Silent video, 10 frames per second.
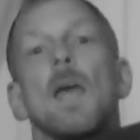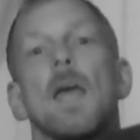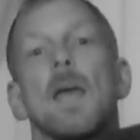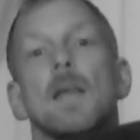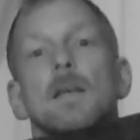
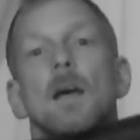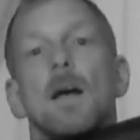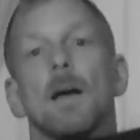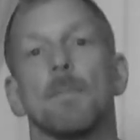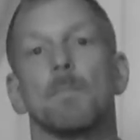and
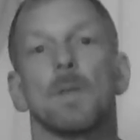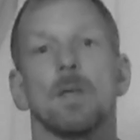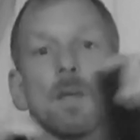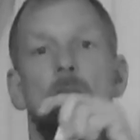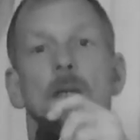I
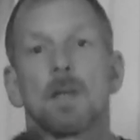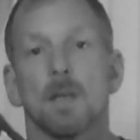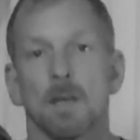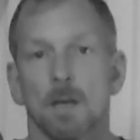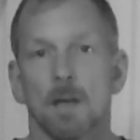
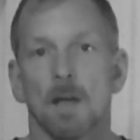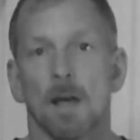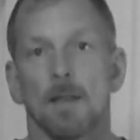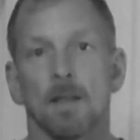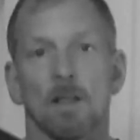
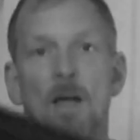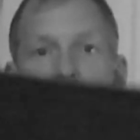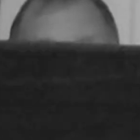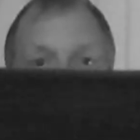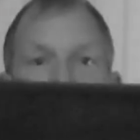think the
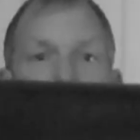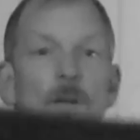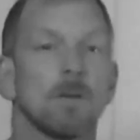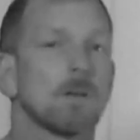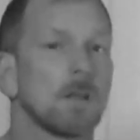lines may be a
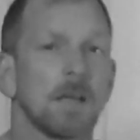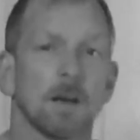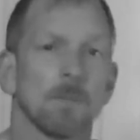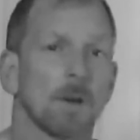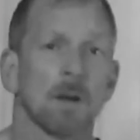little
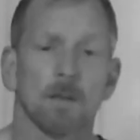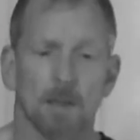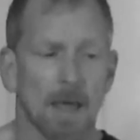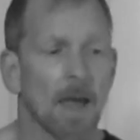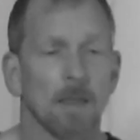cleaner, but other
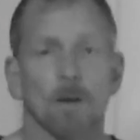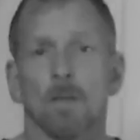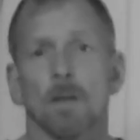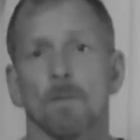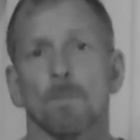than that,
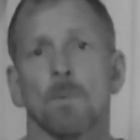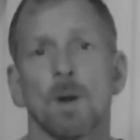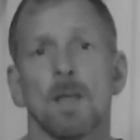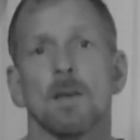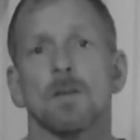they're
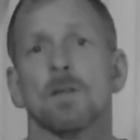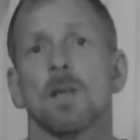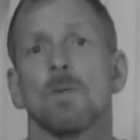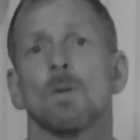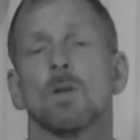pretty
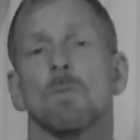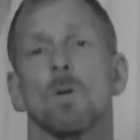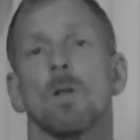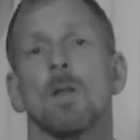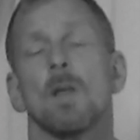
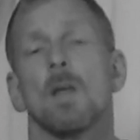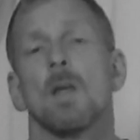indistinguishable.